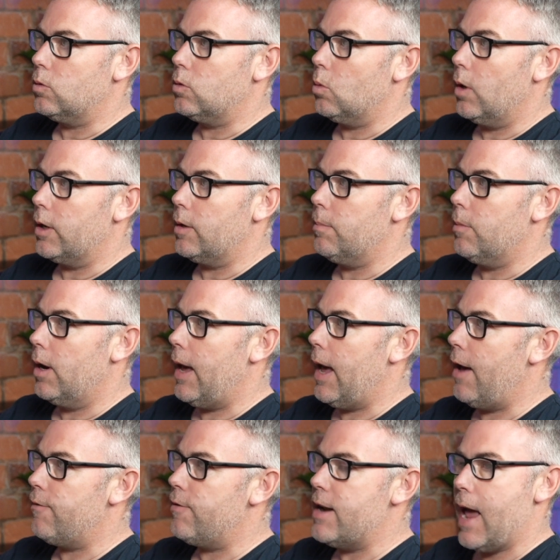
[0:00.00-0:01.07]
what you might
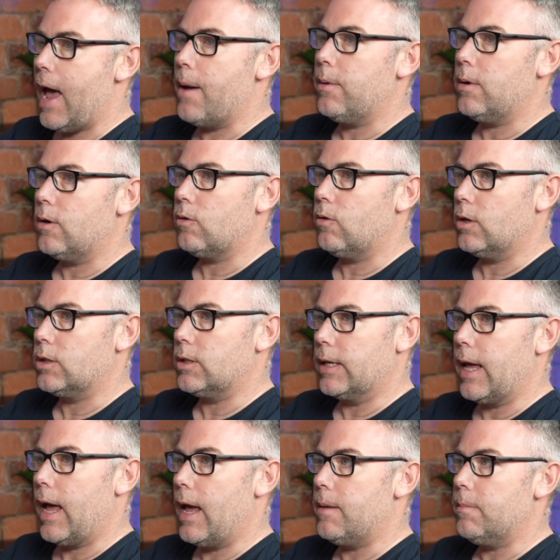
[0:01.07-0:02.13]
have now across the
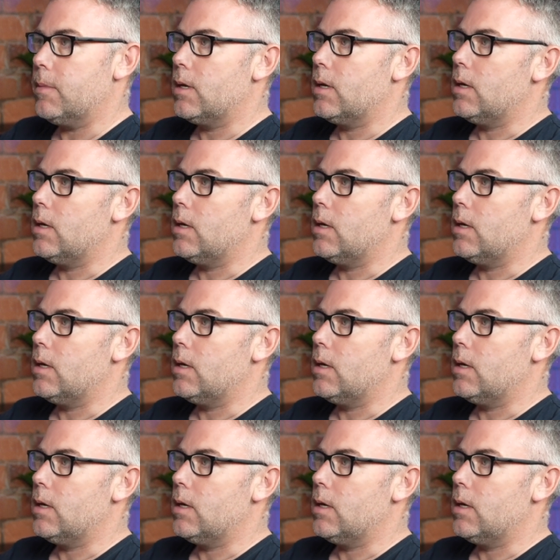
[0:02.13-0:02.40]
game.